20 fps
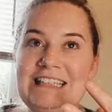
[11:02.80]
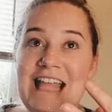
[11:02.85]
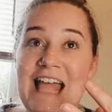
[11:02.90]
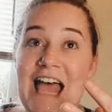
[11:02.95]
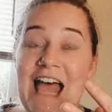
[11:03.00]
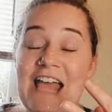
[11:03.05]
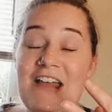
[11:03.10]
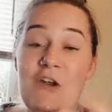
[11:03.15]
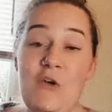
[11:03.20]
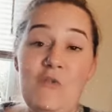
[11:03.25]

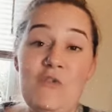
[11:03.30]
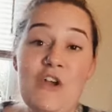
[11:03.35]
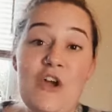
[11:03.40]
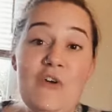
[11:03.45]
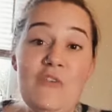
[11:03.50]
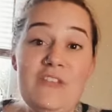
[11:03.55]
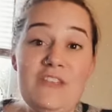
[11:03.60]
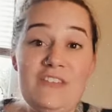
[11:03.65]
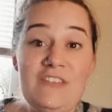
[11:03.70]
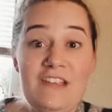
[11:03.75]
don't know
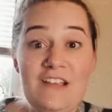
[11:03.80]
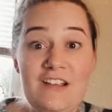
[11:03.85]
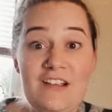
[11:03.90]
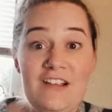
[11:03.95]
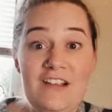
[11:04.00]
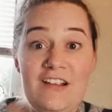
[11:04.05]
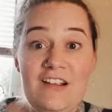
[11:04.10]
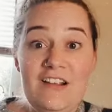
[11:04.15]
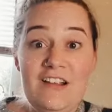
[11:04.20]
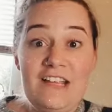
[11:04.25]
that
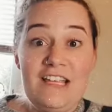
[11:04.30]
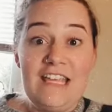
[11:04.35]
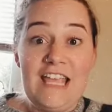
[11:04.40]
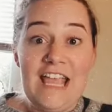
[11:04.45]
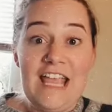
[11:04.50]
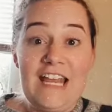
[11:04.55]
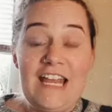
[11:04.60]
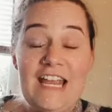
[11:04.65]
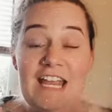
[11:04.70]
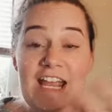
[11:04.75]
they're
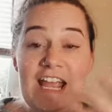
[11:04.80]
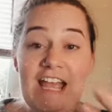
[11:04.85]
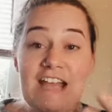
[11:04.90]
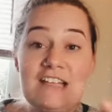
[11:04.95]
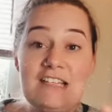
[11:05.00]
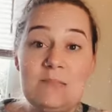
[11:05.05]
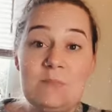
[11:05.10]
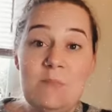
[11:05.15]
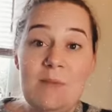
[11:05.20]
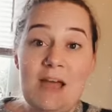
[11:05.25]
gaining
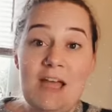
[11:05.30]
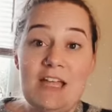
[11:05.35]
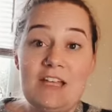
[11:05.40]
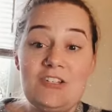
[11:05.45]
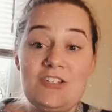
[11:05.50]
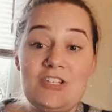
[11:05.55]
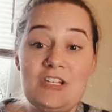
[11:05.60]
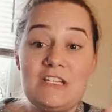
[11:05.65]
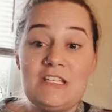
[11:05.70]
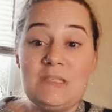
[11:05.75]
as
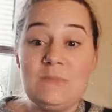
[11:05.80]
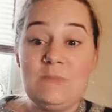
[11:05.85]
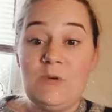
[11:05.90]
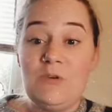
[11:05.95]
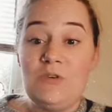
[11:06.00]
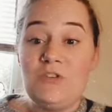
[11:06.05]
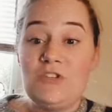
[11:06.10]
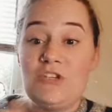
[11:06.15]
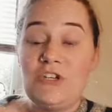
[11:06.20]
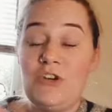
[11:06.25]
much
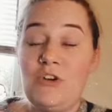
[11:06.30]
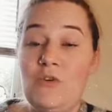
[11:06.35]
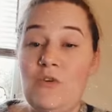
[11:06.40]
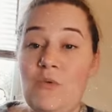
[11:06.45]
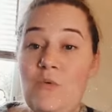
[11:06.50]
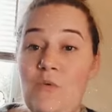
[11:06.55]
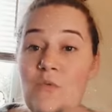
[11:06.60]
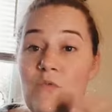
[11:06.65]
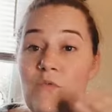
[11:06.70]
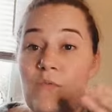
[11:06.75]
exposure
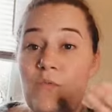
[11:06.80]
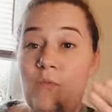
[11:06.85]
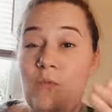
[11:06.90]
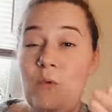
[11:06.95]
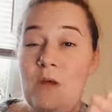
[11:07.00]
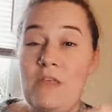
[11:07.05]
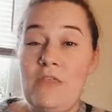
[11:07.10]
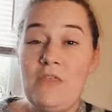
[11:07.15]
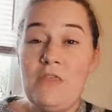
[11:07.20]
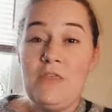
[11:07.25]

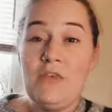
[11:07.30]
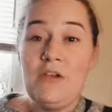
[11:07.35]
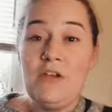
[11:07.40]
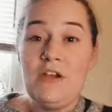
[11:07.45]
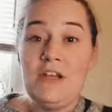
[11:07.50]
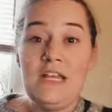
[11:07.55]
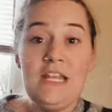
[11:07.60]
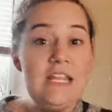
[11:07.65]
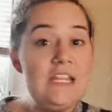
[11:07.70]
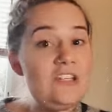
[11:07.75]
with their
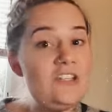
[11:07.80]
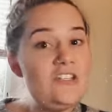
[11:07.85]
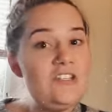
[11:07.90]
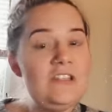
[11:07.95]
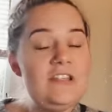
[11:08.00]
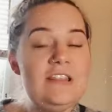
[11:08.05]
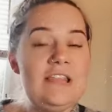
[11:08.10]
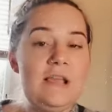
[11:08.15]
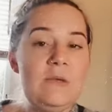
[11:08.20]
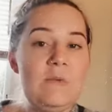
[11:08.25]
niche
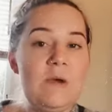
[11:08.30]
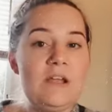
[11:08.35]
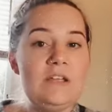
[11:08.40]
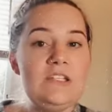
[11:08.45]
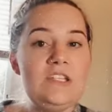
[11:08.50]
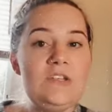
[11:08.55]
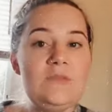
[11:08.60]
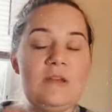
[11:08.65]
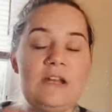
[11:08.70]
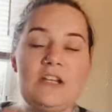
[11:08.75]
that they want
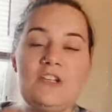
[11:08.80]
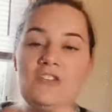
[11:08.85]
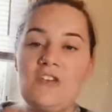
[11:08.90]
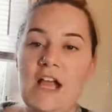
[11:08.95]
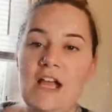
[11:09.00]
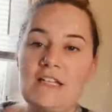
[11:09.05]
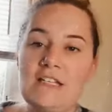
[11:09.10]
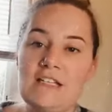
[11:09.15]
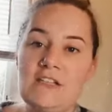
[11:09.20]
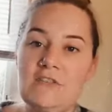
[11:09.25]
to and
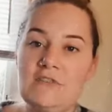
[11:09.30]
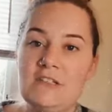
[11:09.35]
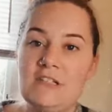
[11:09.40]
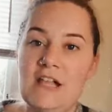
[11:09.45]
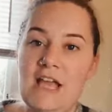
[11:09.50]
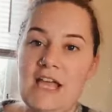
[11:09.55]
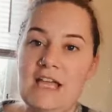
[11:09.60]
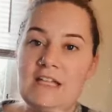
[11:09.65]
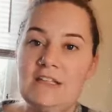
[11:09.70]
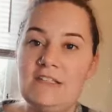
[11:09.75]
attracting those
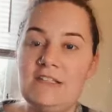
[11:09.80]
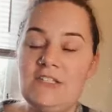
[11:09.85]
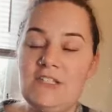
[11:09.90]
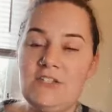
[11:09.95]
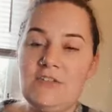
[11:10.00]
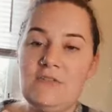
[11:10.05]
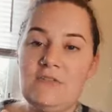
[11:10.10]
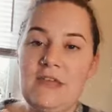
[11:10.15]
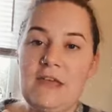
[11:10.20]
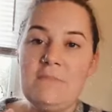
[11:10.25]
clients
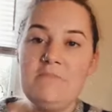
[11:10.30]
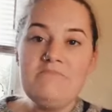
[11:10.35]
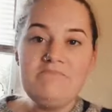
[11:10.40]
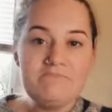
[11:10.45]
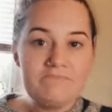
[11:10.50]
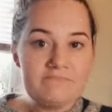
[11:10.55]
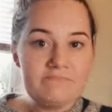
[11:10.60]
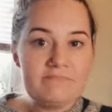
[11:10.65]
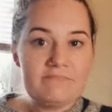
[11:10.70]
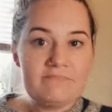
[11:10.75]
to them.
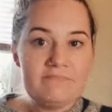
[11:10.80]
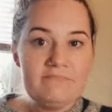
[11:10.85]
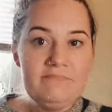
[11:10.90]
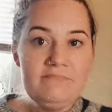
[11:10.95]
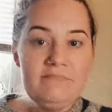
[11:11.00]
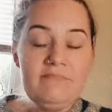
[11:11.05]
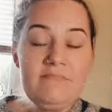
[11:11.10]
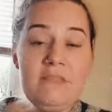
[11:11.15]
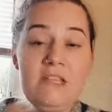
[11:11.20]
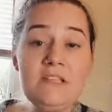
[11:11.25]

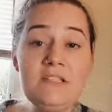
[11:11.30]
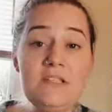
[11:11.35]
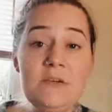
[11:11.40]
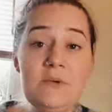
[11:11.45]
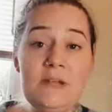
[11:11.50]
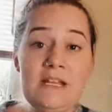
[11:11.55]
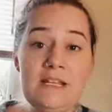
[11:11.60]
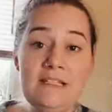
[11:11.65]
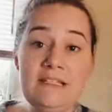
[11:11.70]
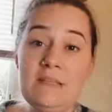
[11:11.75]
So
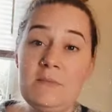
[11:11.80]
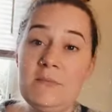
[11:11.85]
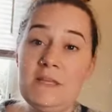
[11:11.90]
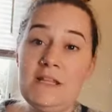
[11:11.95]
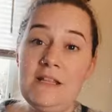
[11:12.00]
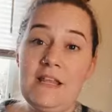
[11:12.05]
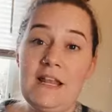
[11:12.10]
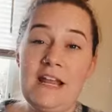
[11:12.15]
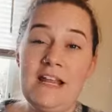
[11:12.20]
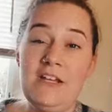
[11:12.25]
it is something
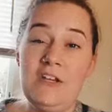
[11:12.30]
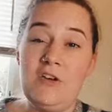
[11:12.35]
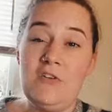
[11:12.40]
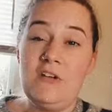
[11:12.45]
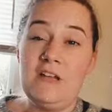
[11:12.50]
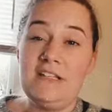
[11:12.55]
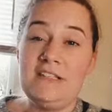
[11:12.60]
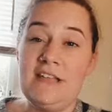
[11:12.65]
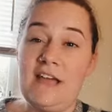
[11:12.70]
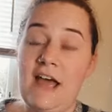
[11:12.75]
that I
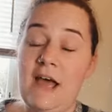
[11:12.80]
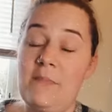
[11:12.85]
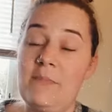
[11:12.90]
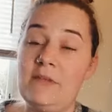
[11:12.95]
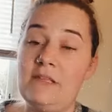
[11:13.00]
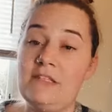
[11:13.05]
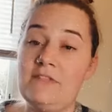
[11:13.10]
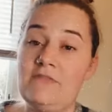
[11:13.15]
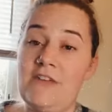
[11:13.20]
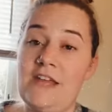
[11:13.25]
notice that
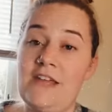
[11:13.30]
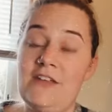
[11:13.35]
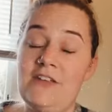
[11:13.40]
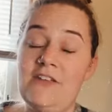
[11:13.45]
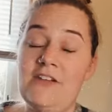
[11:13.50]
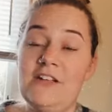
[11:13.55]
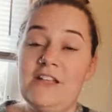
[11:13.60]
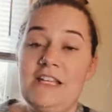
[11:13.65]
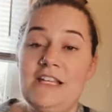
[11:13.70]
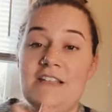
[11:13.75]
happens
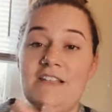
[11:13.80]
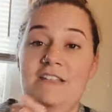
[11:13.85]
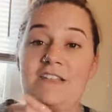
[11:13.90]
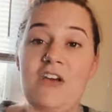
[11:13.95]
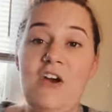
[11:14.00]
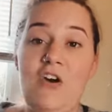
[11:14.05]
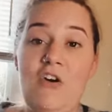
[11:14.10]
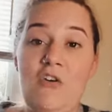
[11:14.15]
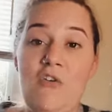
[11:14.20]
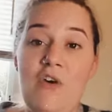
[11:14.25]
regularly.
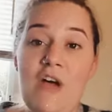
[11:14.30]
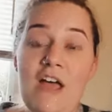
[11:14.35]
So